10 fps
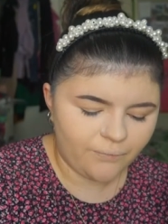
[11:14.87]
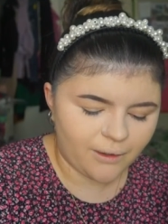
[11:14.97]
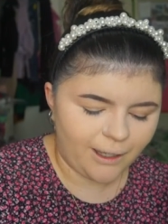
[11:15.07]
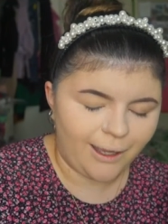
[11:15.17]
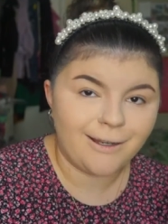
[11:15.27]

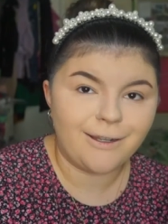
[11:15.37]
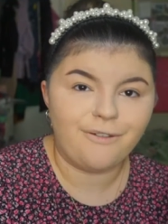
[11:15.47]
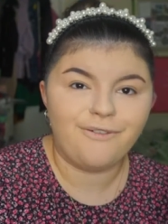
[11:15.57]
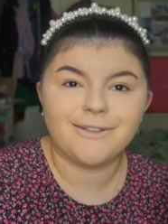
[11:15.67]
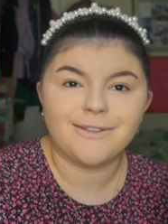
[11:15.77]
And I
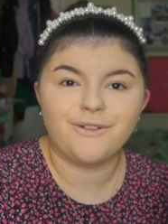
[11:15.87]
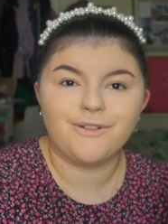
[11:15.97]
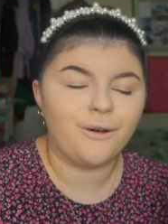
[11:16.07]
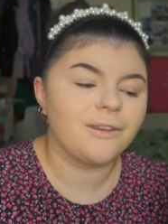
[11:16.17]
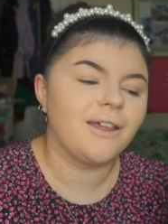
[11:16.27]
fell asleep through the
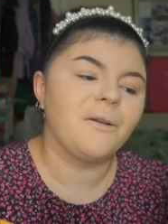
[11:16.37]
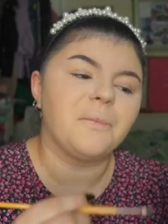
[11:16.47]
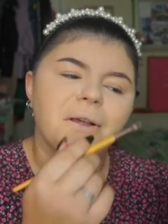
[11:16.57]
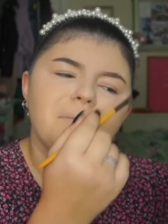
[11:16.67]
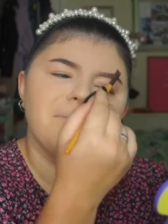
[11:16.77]
whole thing,
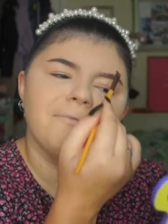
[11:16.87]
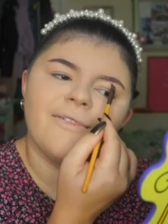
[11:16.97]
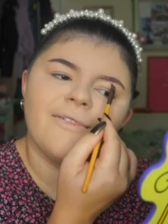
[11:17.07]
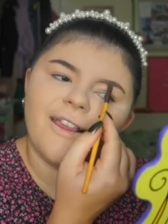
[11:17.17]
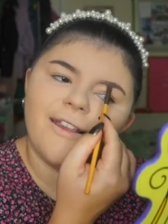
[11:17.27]
but
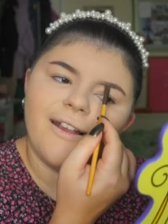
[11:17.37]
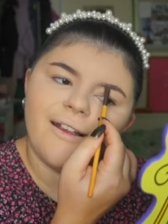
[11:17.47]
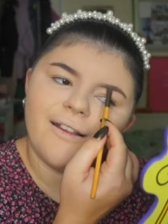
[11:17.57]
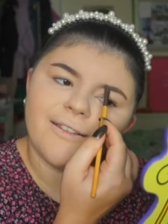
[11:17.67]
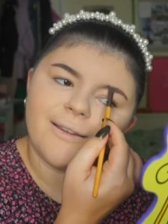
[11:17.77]

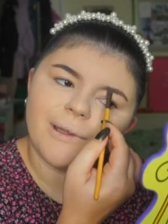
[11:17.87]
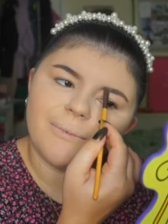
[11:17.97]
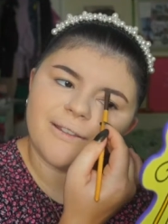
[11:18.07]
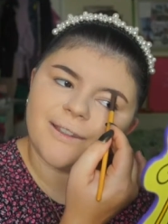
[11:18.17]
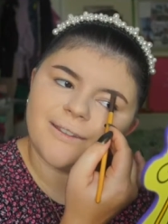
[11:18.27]
something must
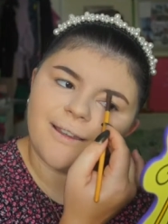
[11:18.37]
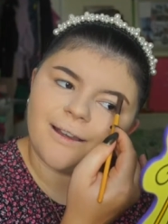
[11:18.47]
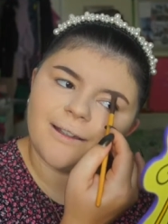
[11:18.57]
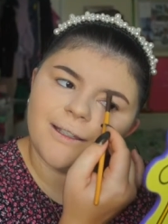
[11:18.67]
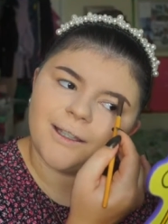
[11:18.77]
have
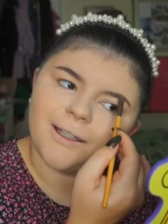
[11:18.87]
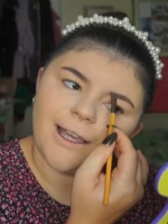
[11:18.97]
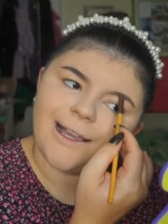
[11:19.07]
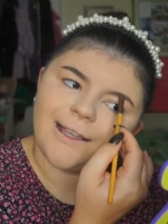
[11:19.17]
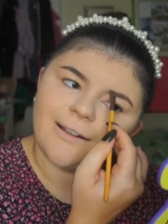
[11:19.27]
stuck.
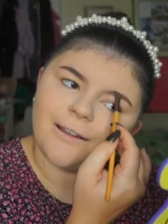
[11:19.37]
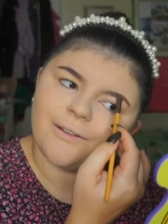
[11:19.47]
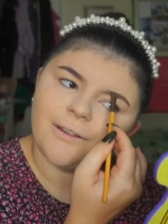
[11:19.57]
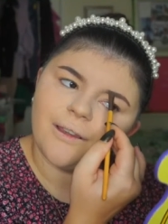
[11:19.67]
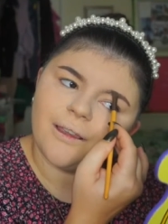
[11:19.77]
And
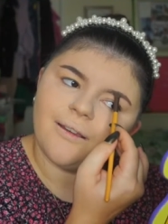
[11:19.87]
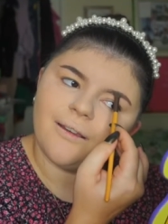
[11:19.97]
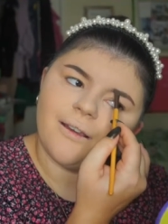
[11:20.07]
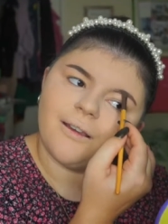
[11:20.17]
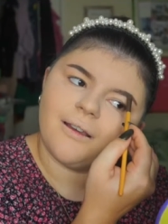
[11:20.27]

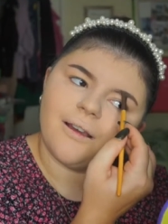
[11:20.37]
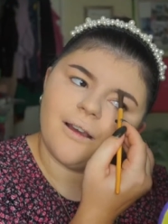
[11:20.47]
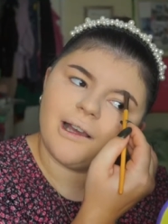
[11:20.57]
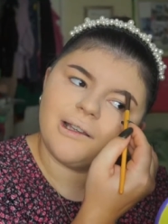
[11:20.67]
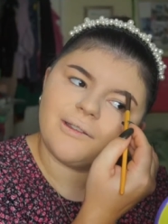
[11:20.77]

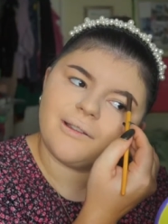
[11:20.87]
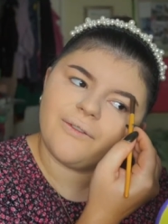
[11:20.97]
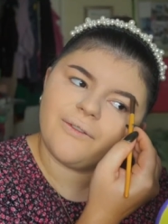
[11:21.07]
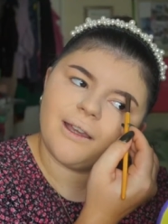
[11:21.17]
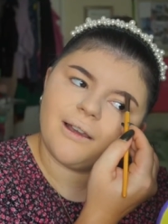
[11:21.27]
I just love
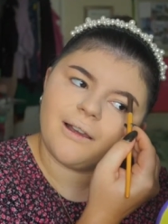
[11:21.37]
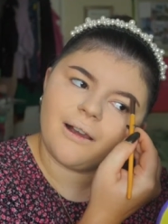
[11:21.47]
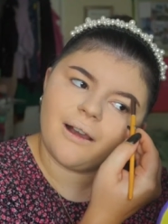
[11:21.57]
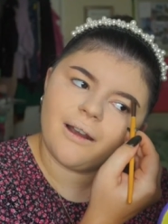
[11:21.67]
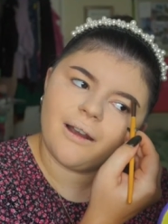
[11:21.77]
it.
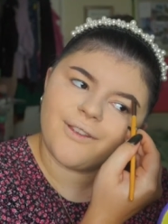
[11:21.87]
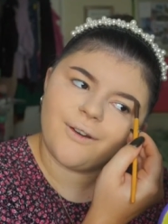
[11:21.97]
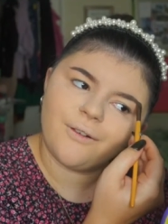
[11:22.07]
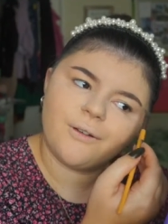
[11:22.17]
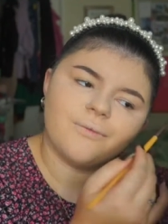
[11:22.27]
I love the
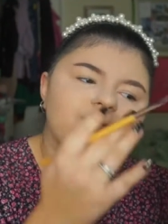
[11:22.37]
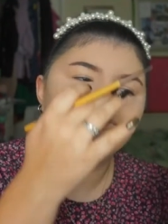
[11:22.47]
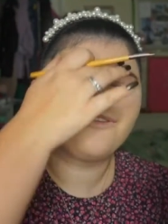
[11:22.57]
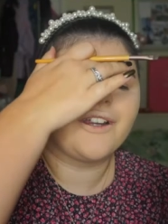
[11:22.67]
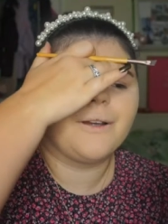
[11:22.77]
whole
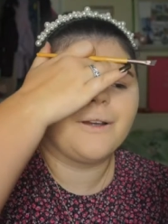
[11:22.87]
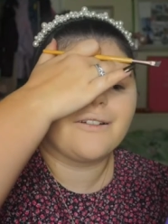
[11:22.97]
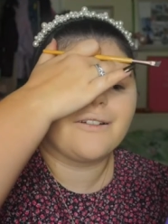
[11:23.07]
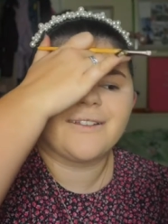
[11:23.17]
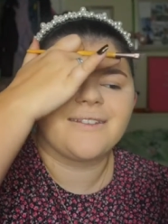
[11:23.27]
Freddie
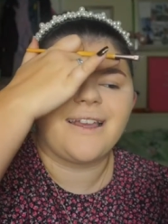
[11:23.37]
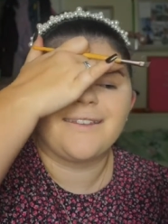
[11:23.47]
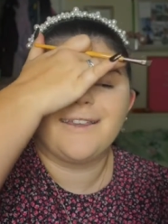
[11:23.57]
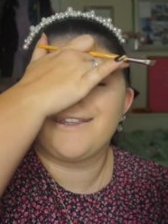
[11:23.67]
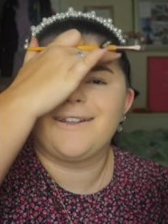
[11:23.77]
Mercury
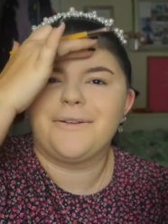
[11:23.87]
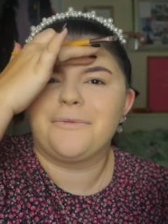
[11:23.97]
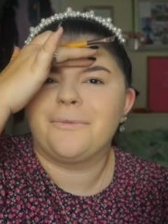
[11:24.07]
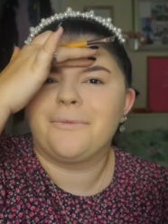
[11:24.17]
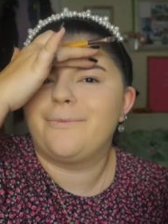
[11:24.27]
aesthetic, you know,
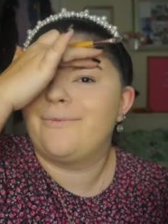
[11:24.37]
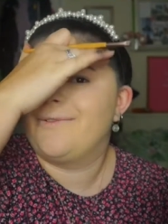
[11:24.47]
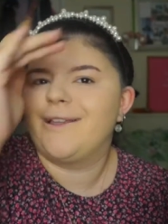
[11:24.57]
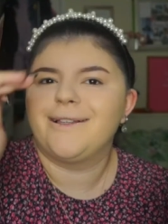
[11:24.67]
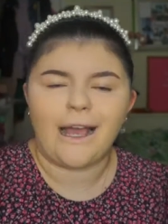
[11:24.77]

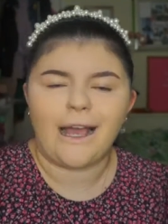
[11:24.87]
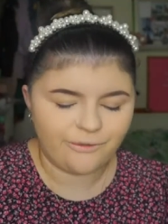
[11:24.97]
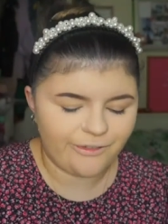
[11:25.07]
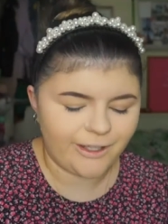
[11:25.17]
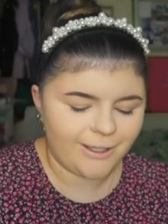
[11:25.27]
his
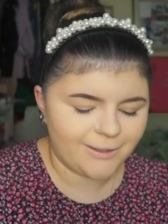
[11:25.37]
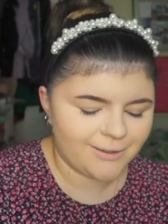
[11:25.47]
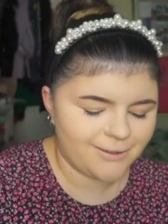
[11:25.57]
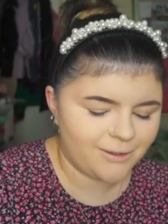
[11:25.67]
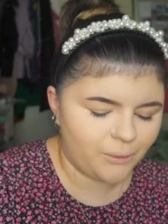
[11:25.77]

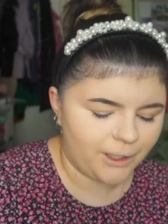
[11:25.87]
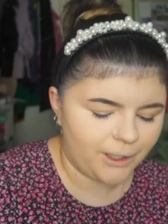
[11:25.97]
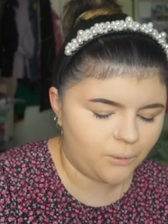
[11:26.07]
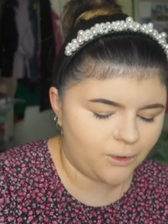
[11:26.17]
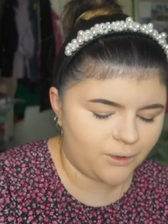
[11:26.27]
outfits, the way he
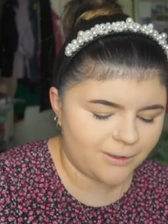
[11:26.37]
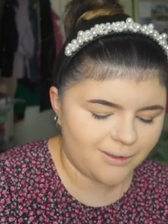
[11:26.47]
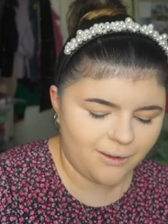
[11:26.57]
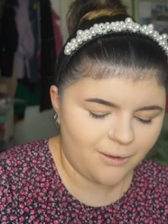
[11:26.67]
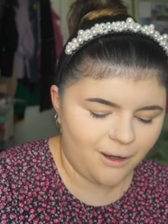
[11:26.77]
was.
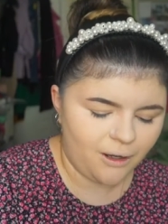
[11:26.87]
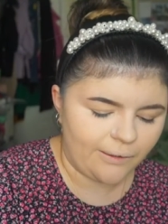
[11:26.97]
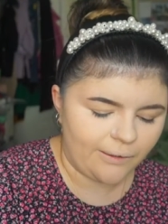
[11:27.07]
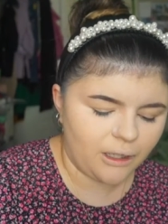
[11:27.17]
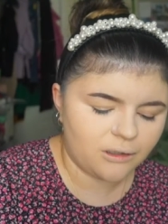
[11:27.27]

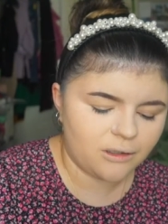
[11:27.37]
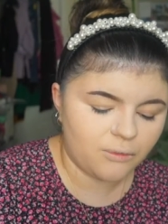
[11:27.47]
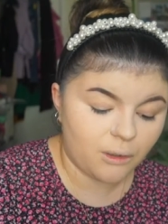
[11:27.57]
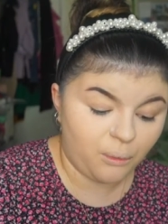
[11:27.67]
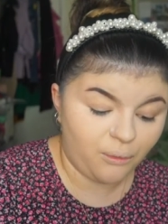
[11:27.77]
Like, because he, he was a
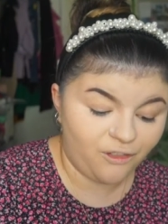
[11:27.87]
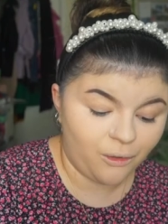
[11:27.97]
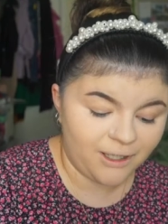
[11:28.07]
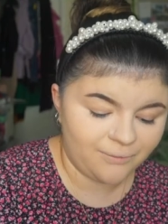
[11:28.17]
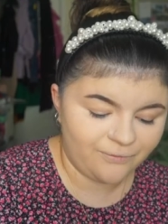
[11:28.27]
performer.